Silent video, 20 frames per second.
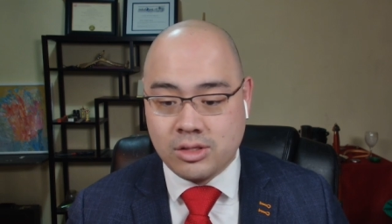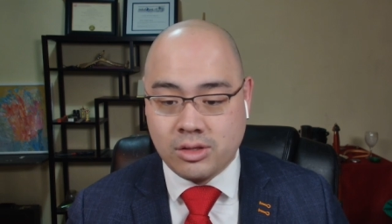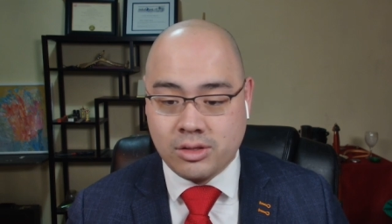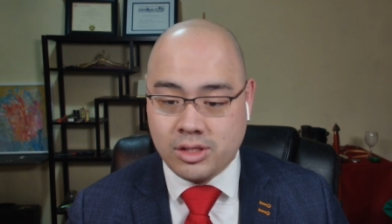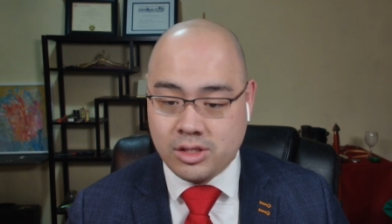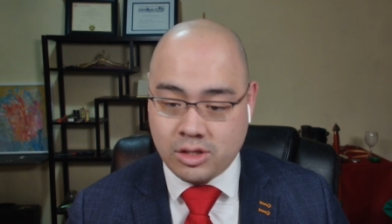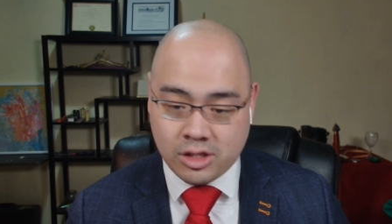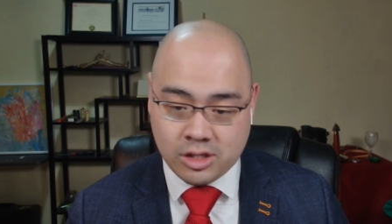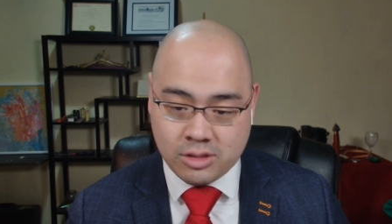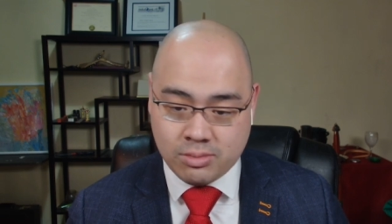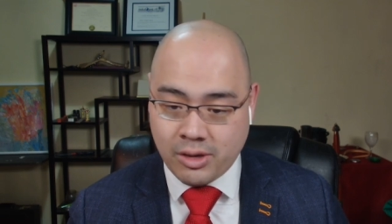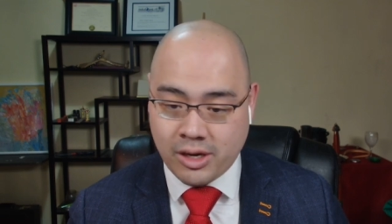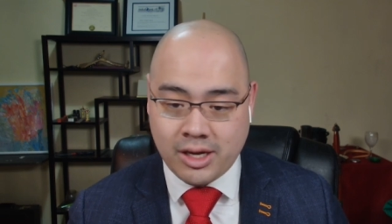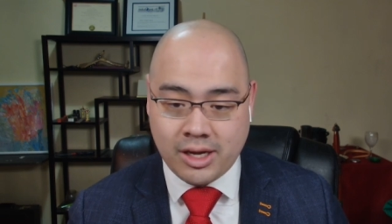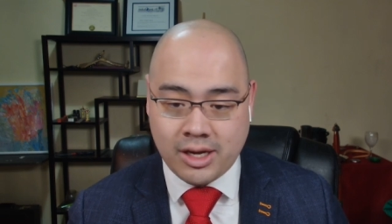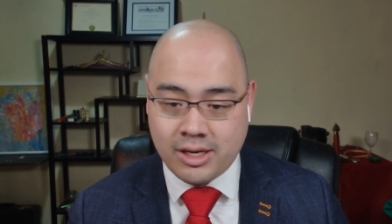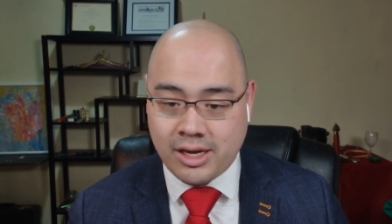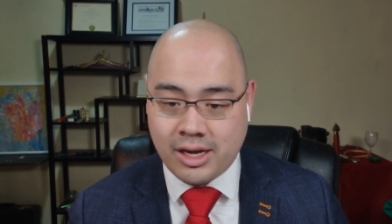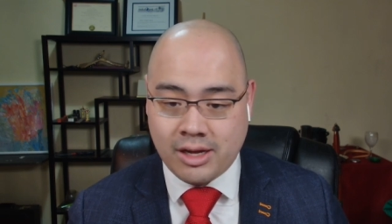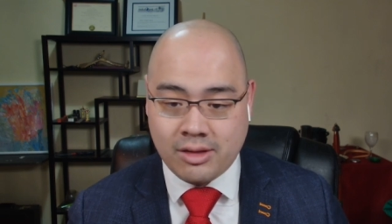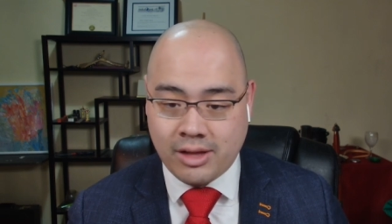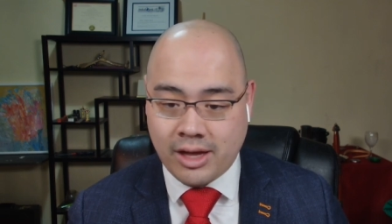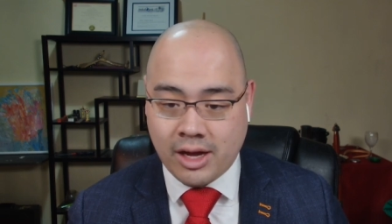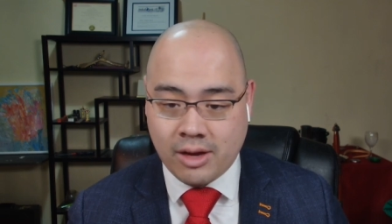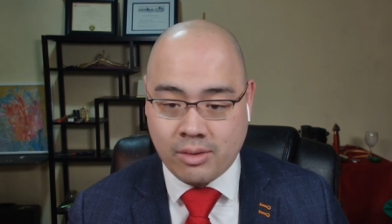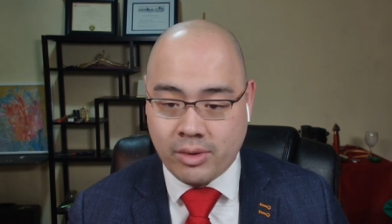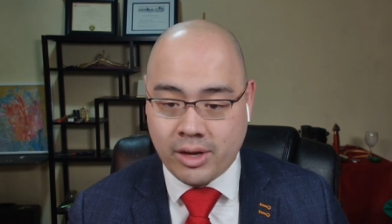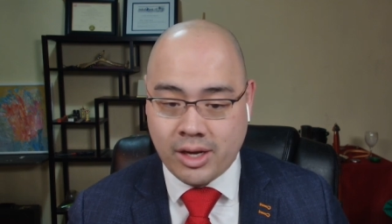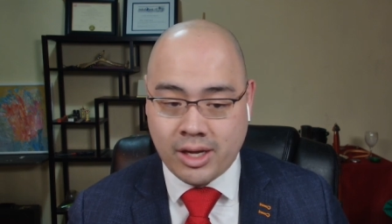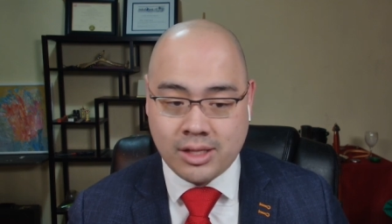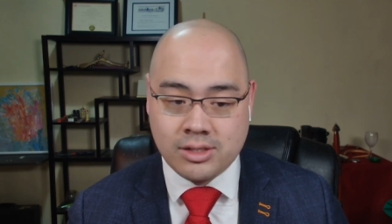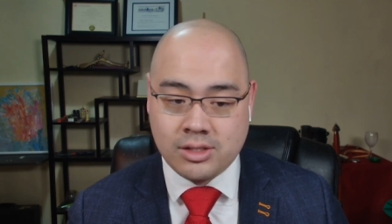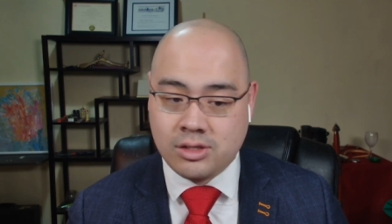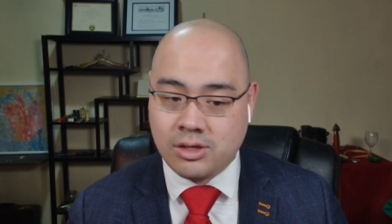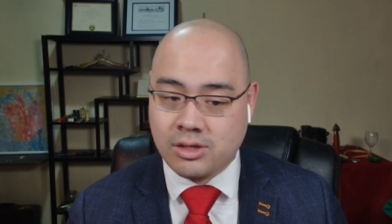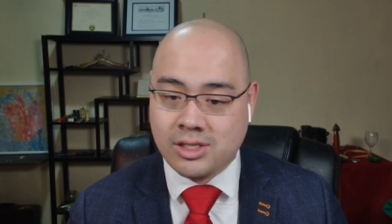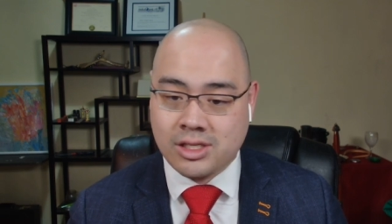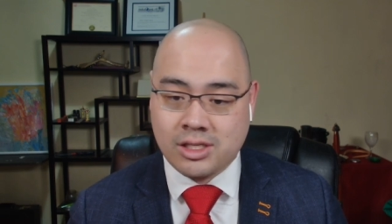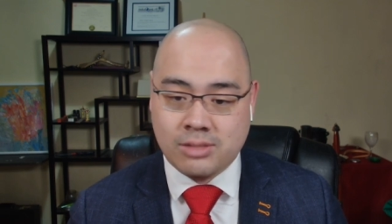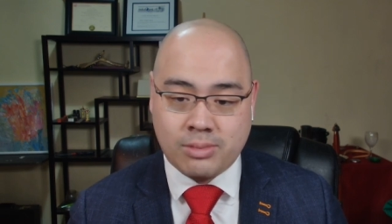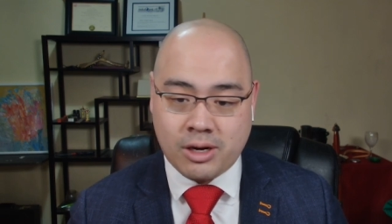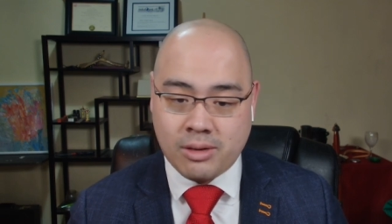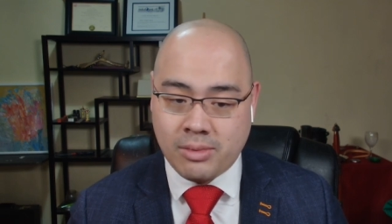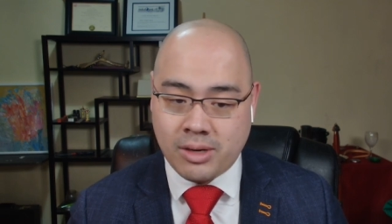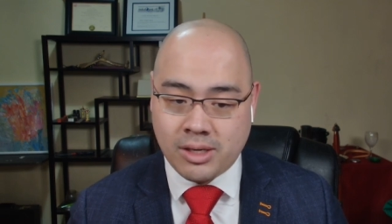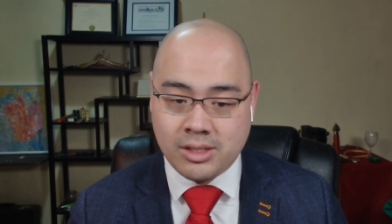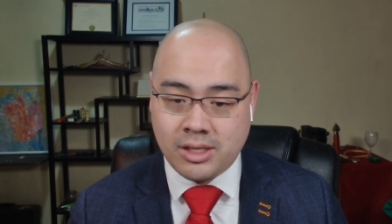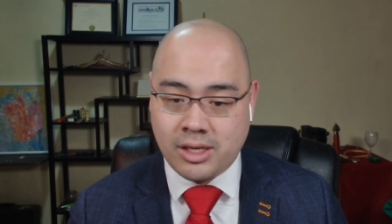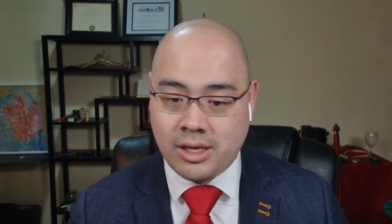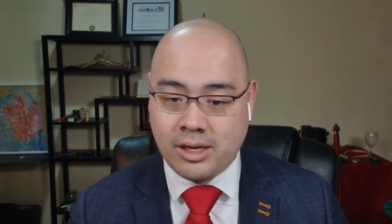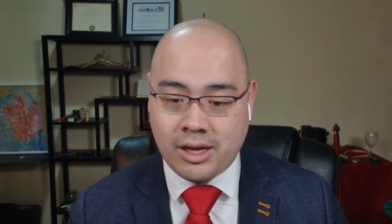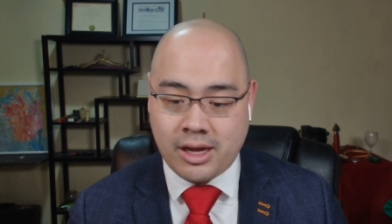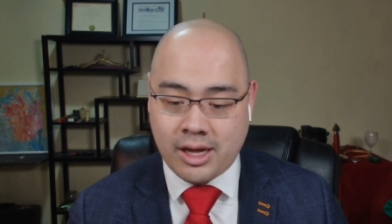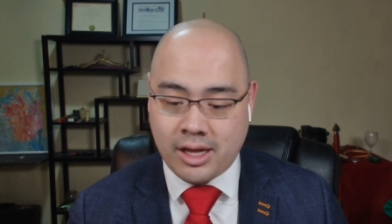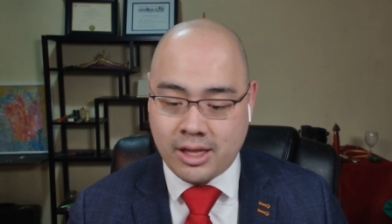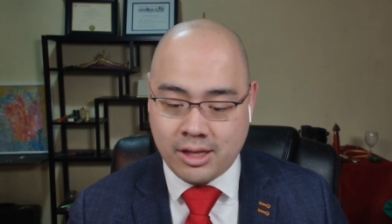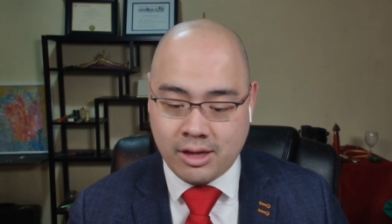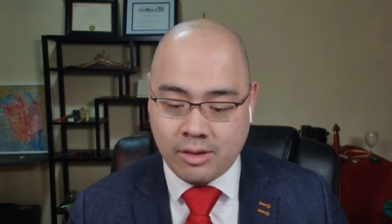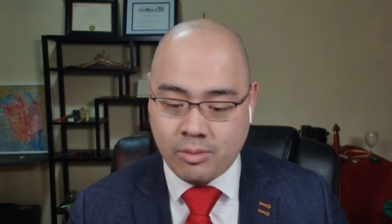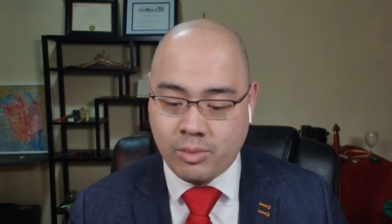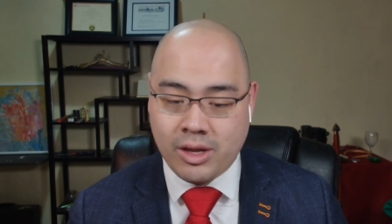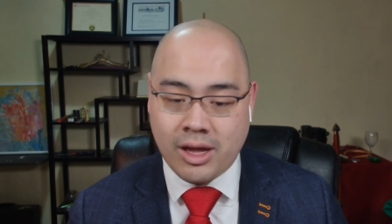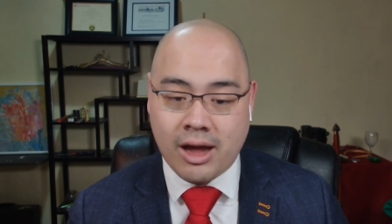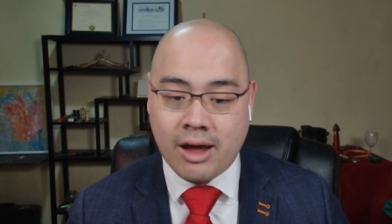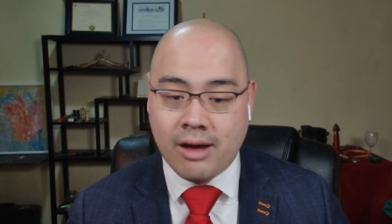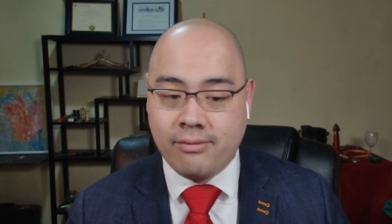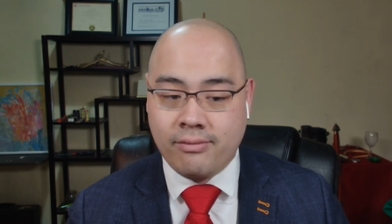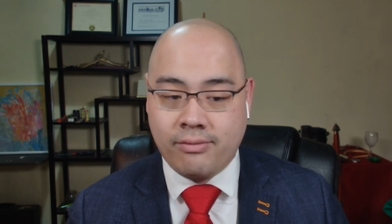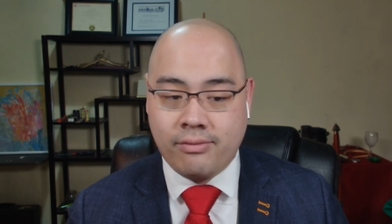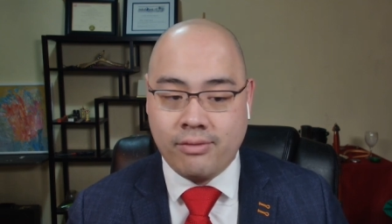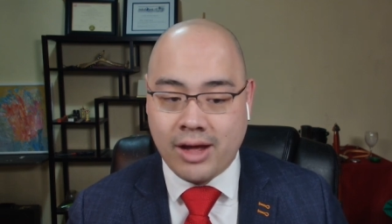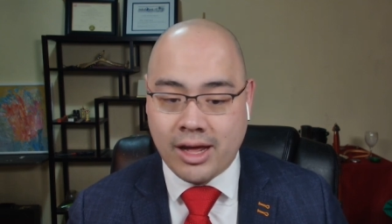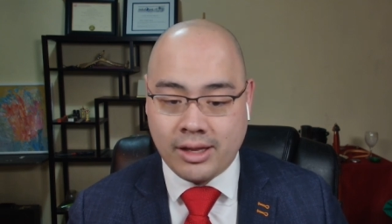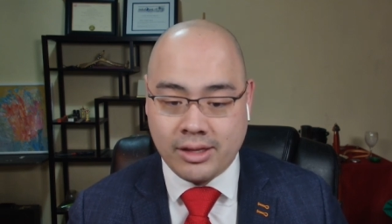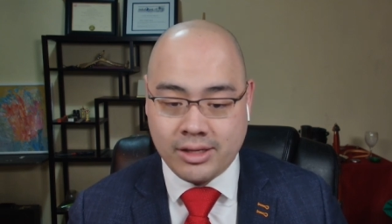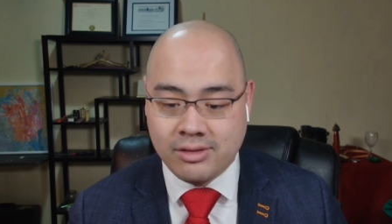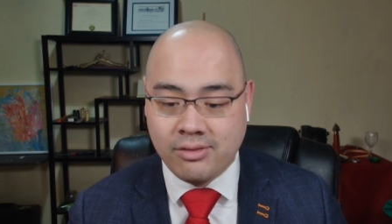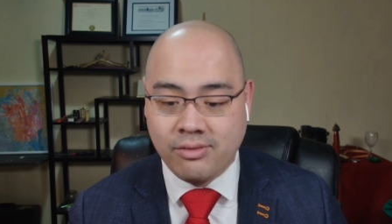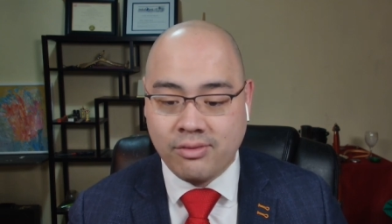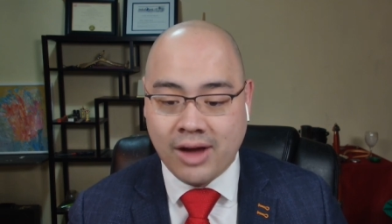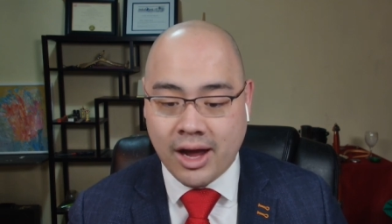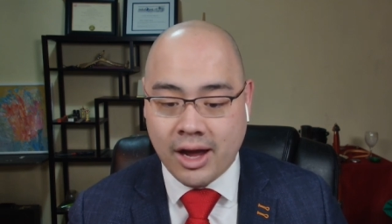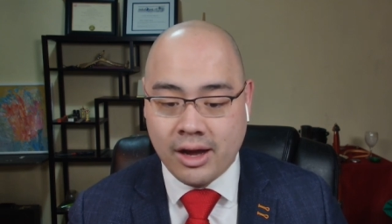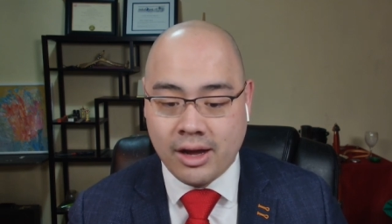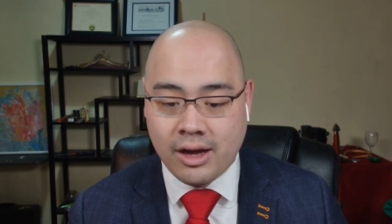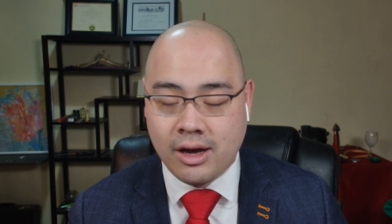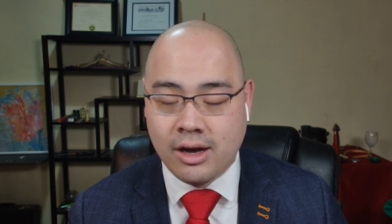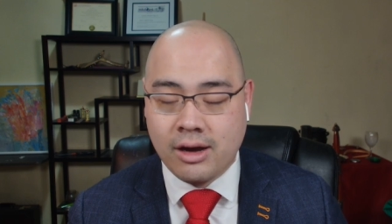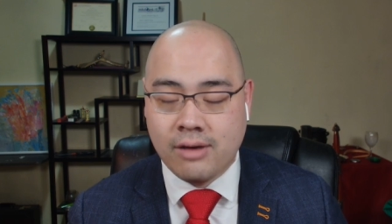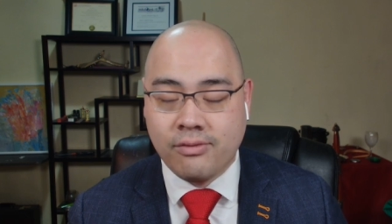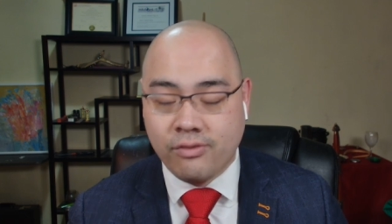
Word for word: So he starts breaking it down that way and starts experimenting, and then we have at least five,